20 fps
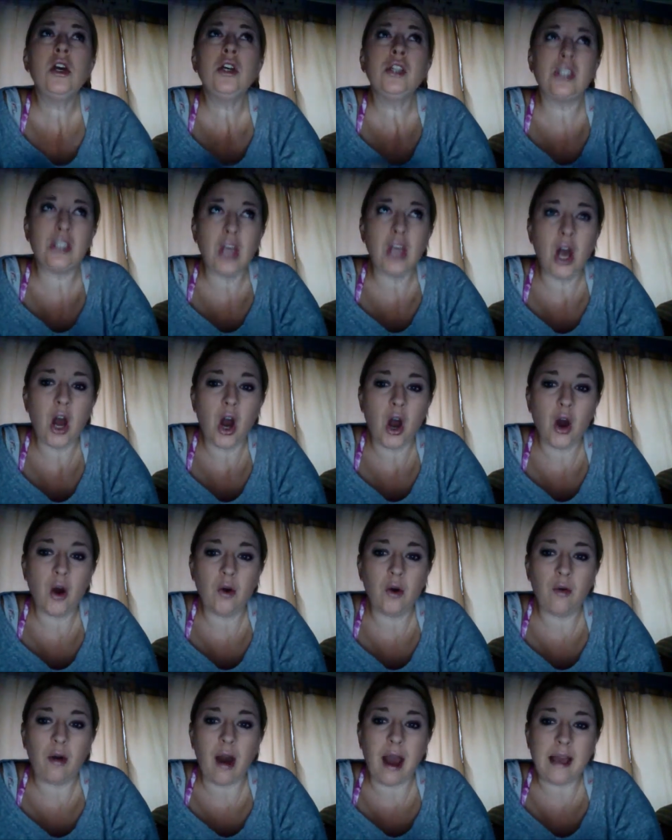
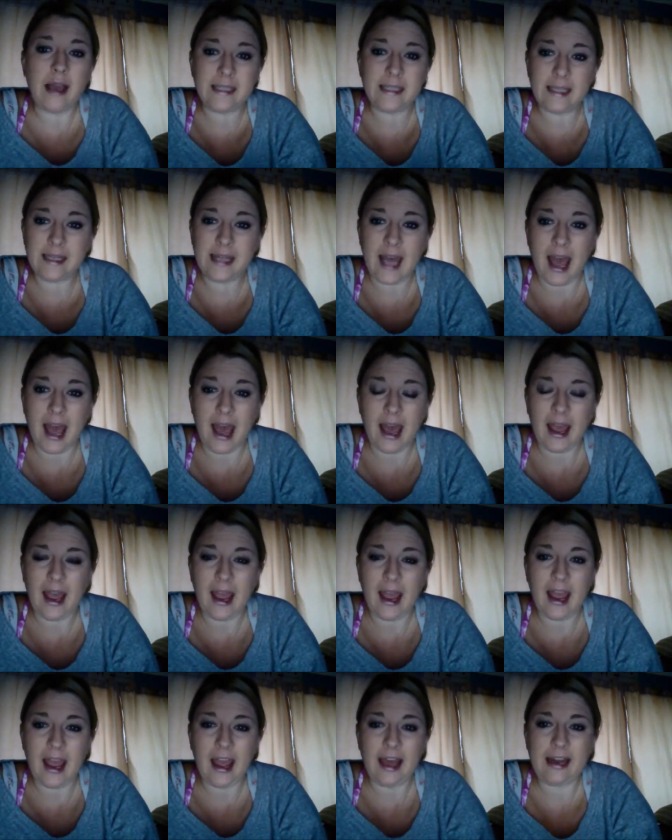So I did that,
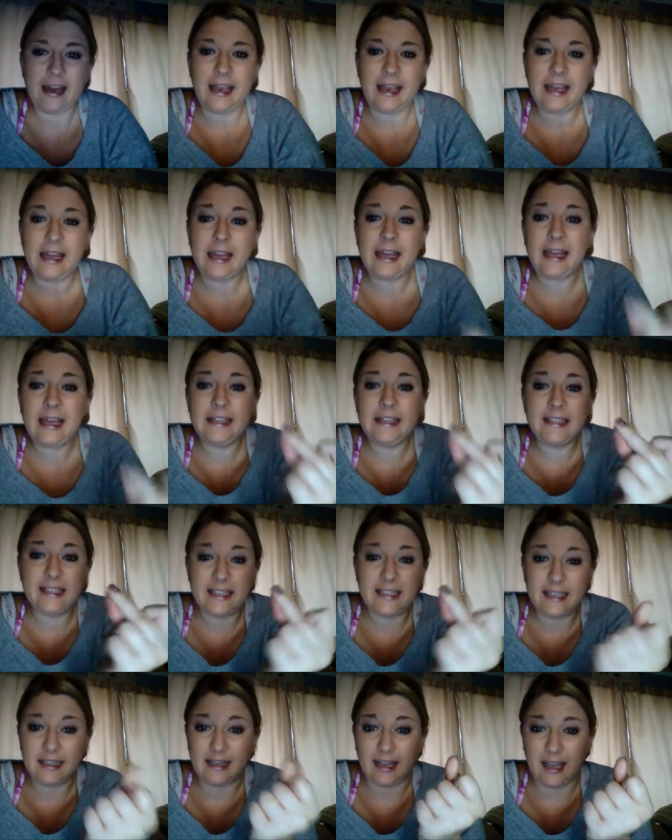and
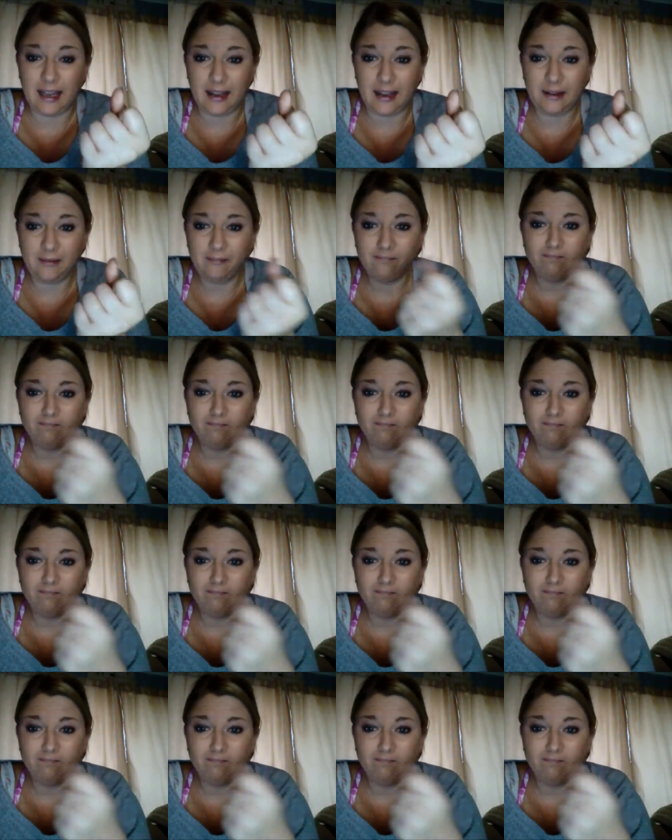instantly